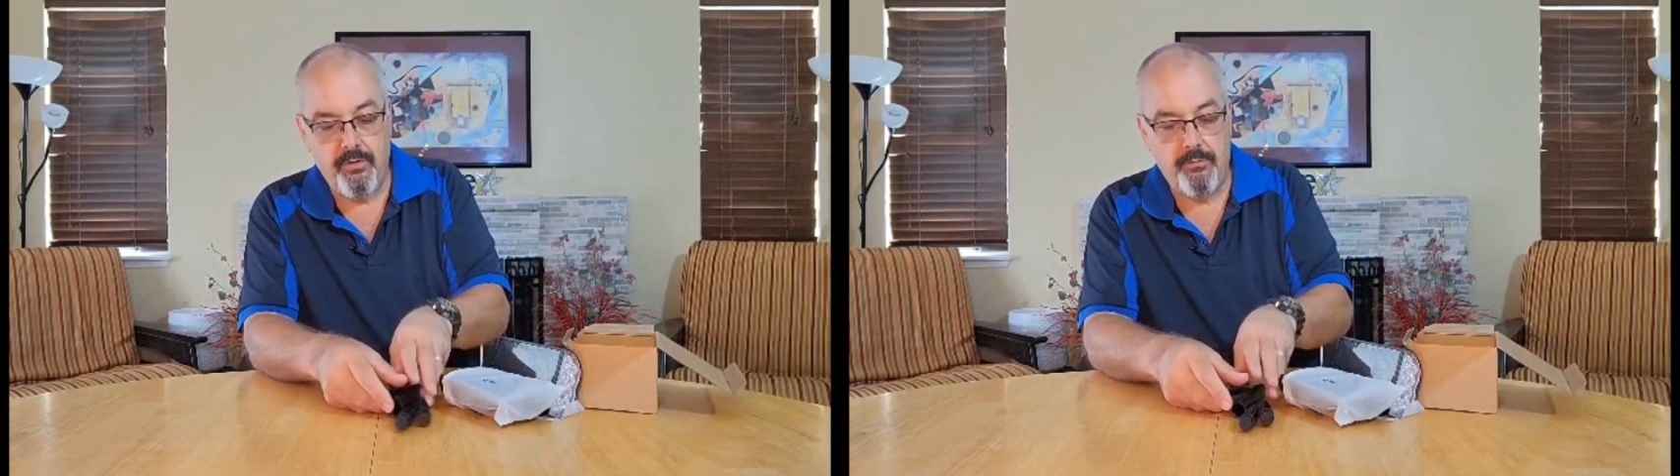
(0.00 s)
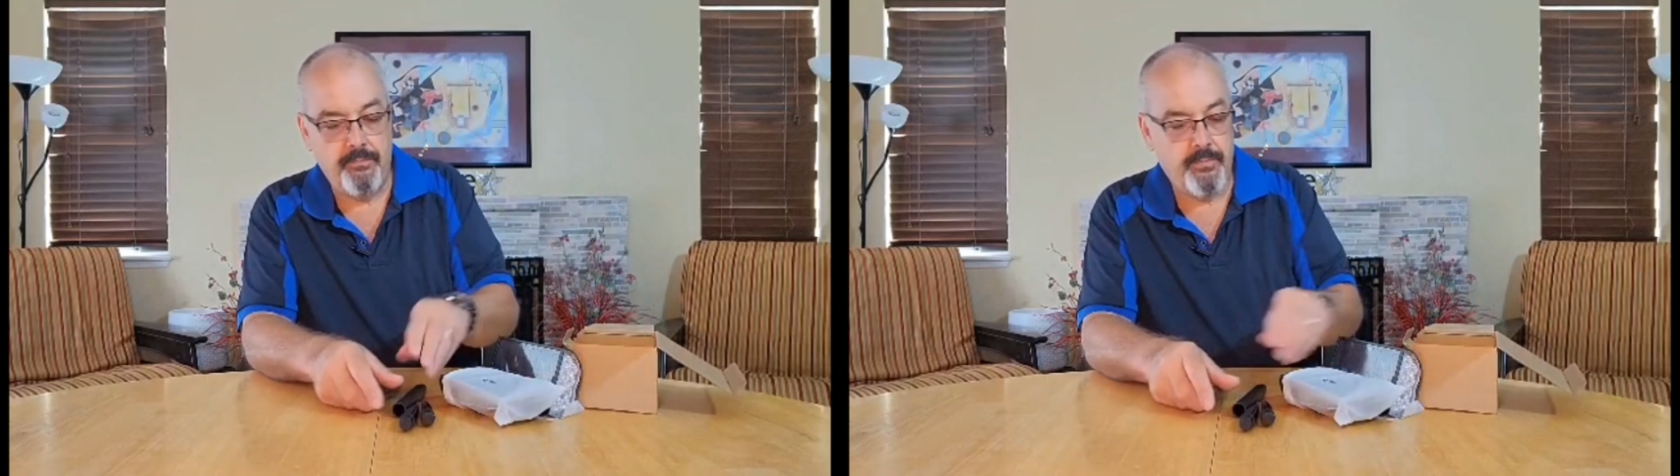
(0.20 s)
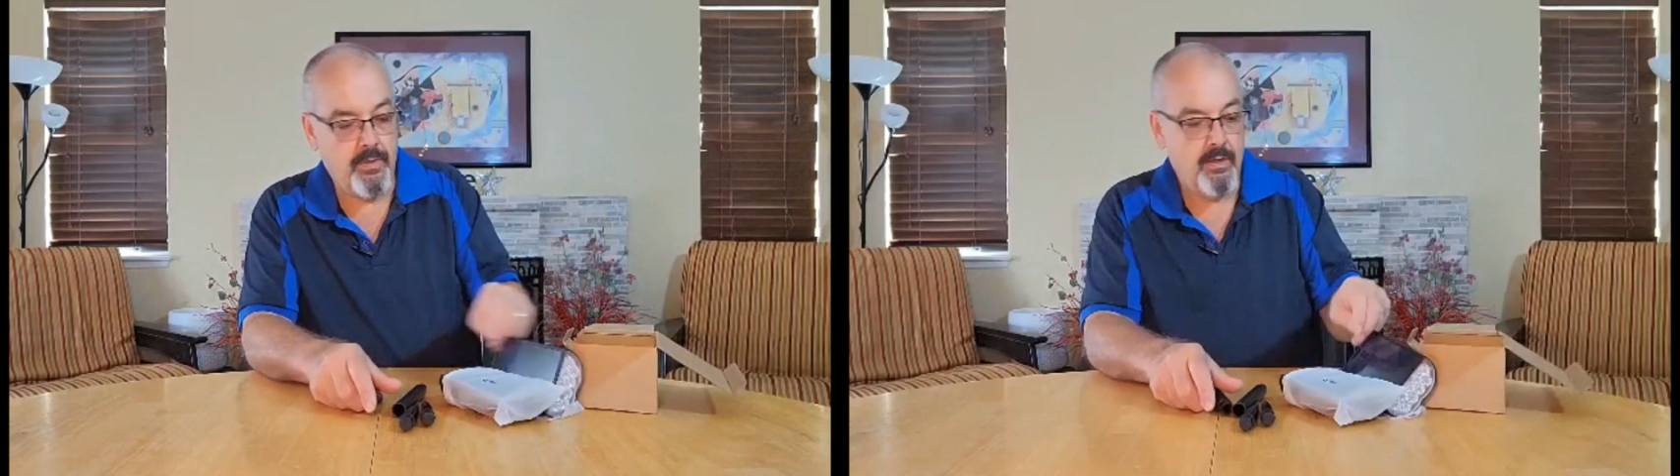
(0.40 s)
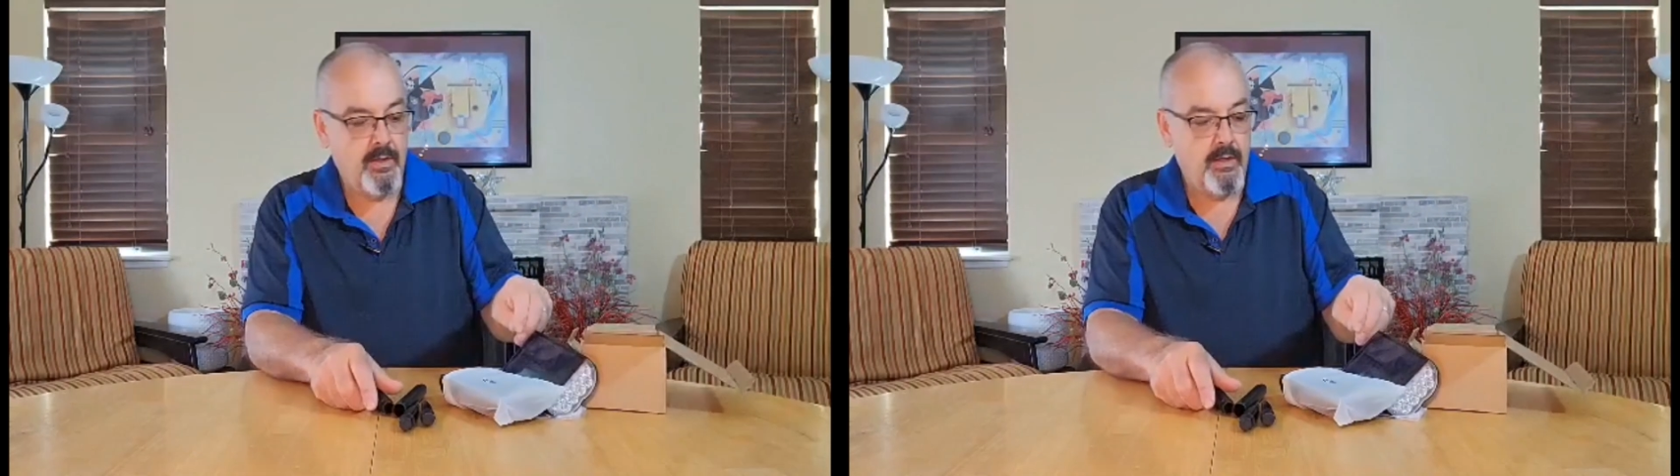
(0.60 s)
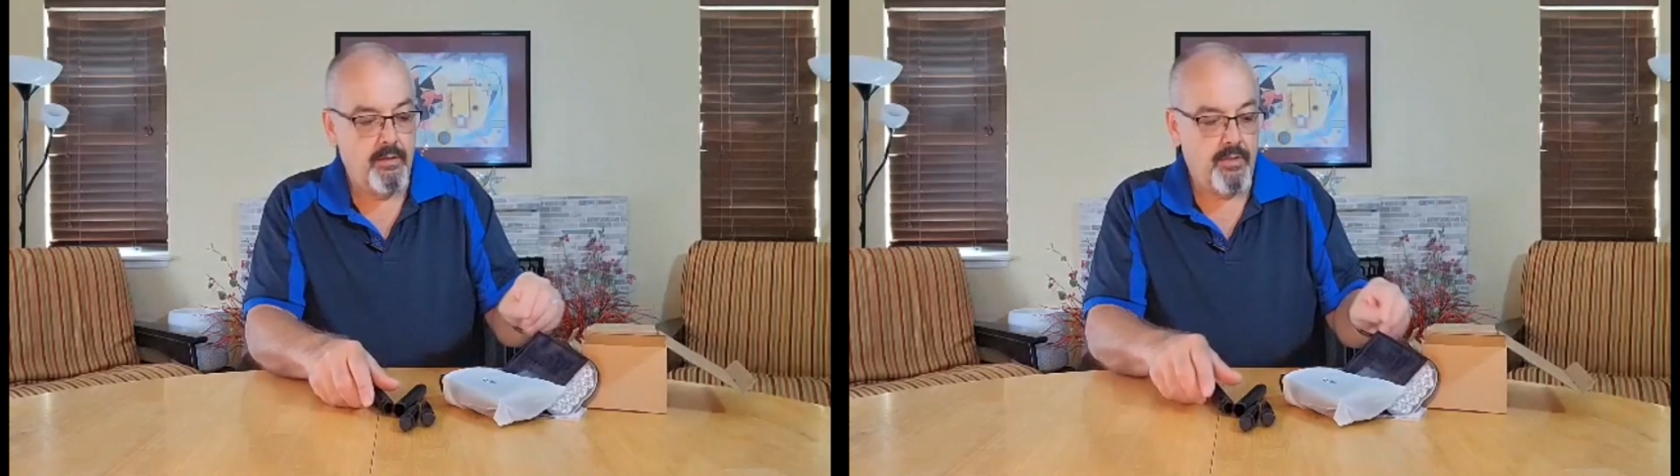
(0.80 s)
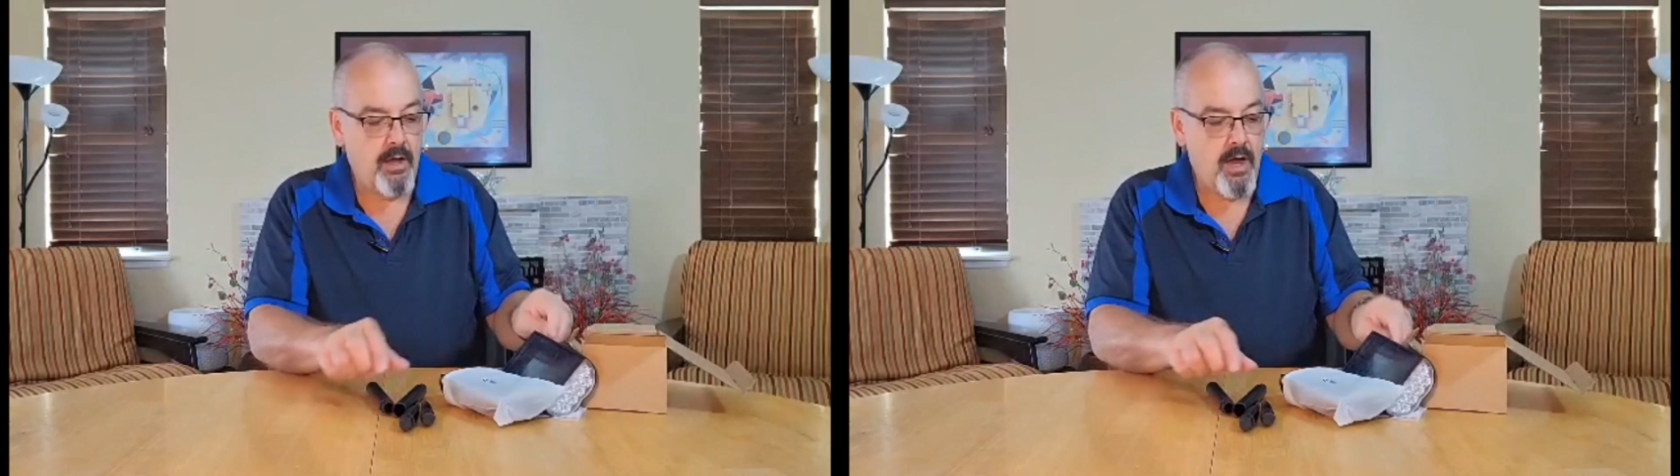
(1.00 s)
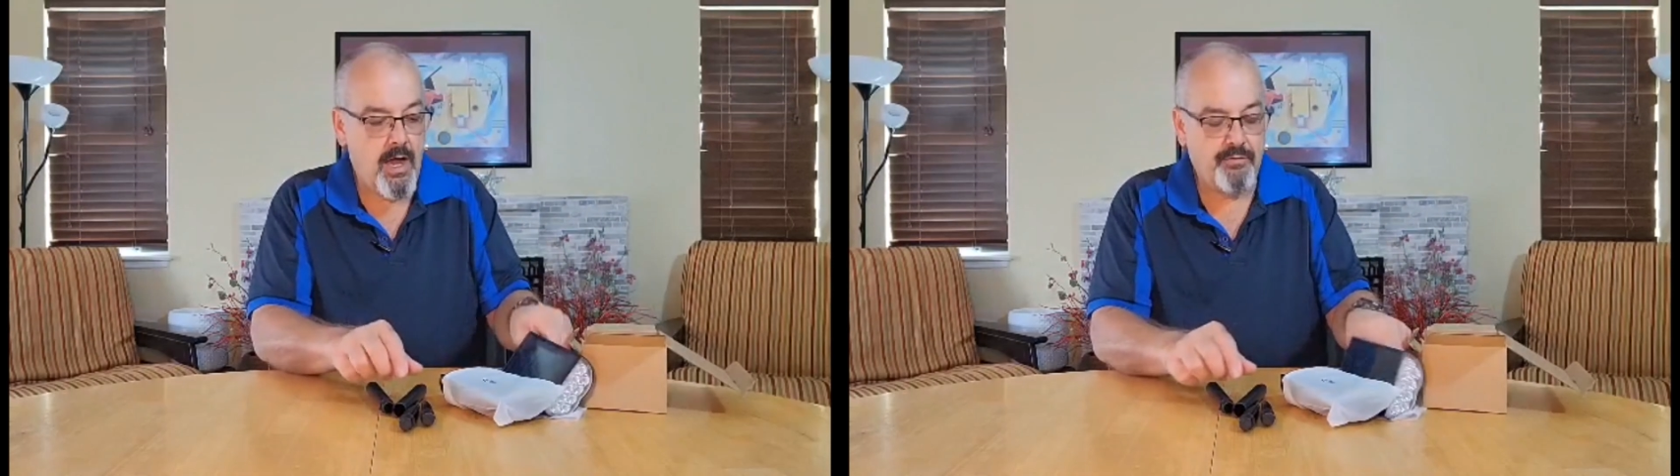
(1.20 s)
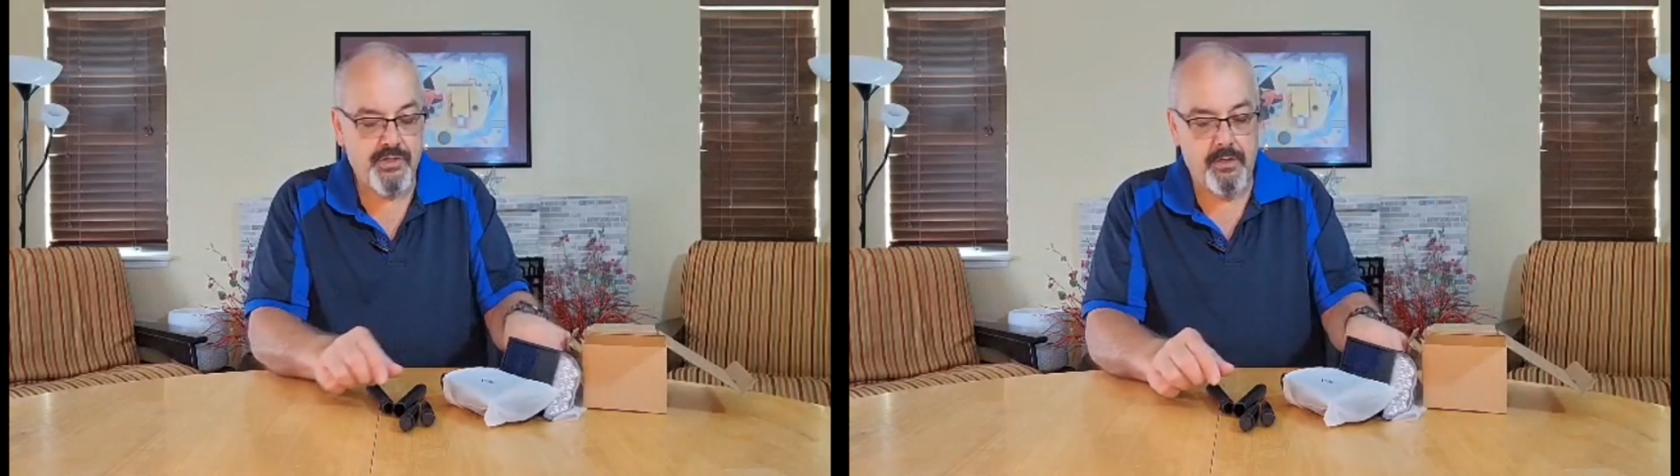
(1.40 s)
you the
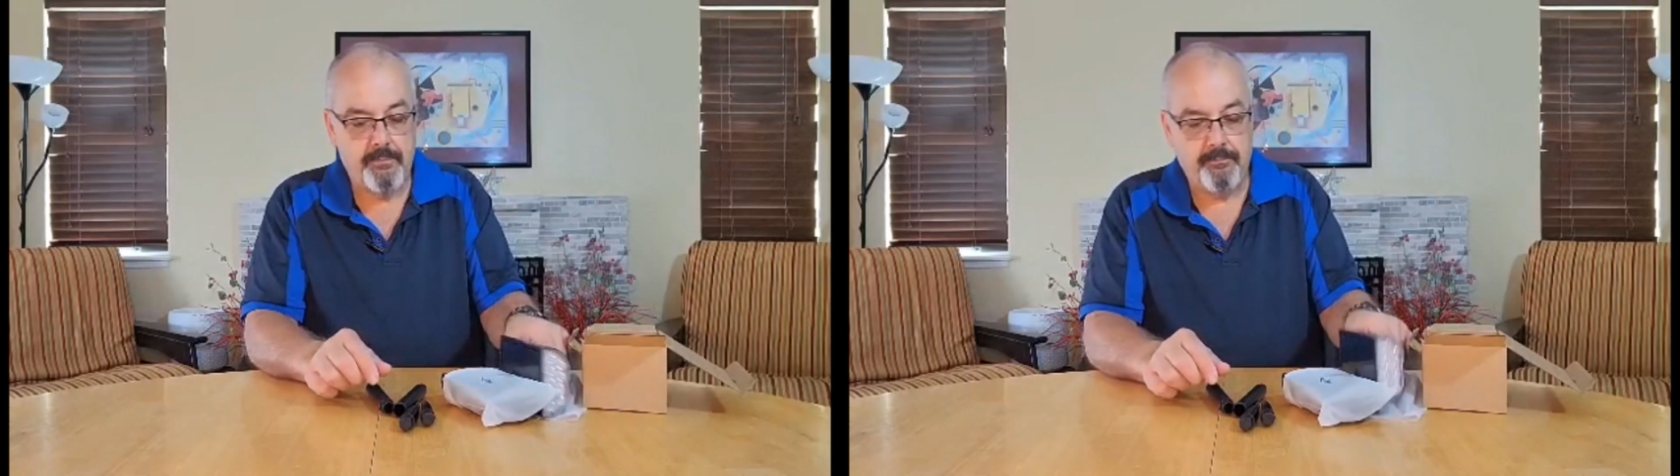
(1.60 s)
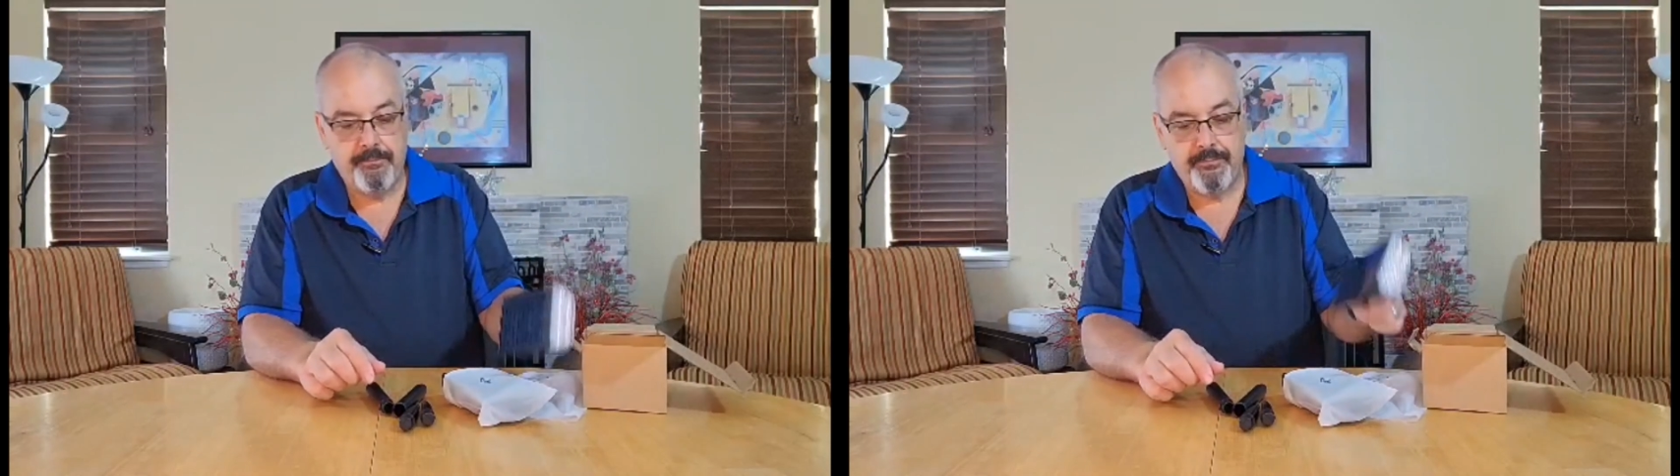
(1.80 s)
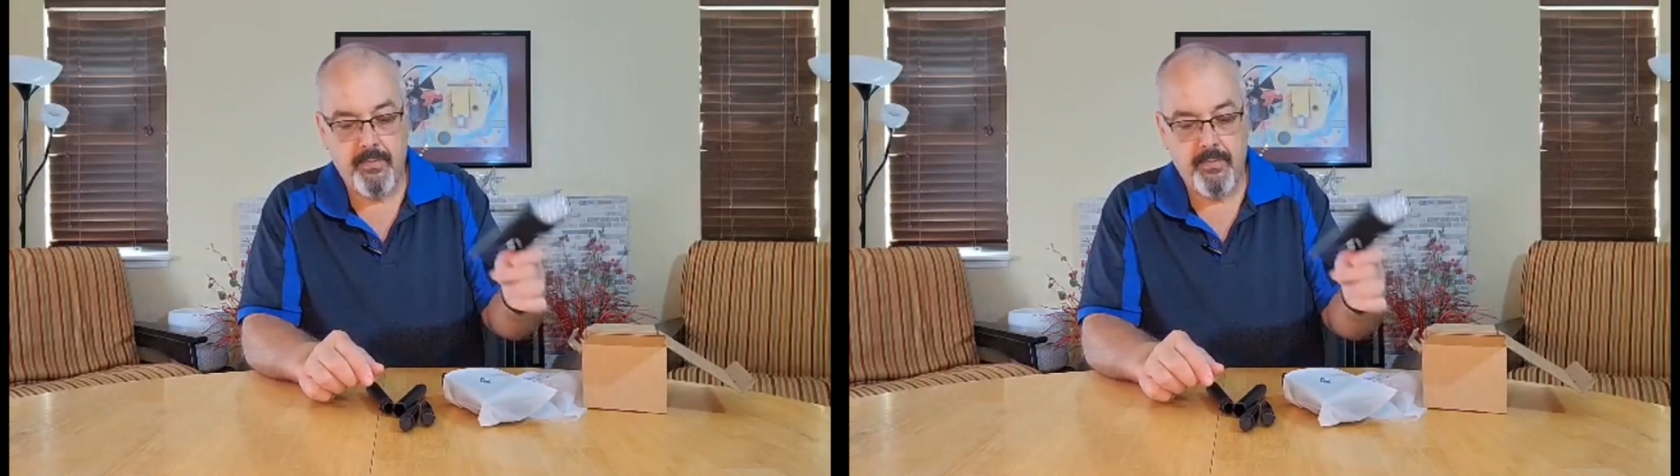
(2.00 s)
option.